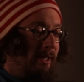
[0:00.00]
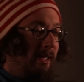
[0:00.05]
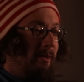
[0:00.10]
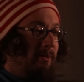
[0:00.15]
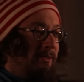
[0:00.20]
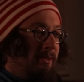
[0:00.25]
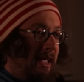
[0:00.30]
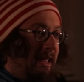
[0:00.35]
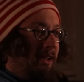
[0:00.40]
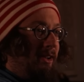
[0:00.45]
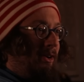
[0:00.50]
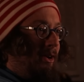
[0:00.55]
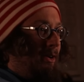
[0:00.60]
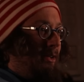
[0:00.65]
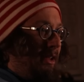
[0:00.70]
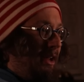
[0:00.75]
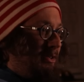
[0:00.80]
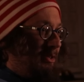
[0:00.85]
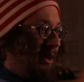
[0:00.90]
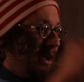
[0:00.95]
You think I would date a
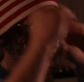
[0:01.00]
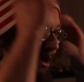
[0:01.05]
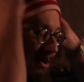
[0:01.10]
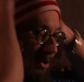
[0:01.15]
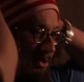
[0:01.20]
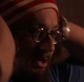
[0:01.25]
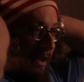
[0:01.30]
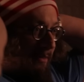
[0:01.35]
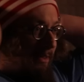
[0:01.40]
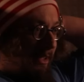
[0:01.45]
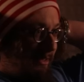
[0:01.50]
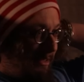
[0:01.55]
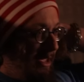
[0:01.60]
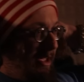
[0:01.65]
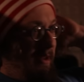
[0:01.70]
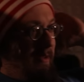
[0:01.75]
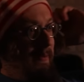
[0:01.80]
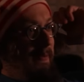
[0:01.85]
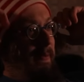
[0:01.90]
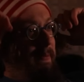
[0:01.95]
girl that has her hair shaved like
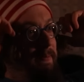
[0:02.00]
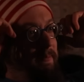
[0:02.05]
that?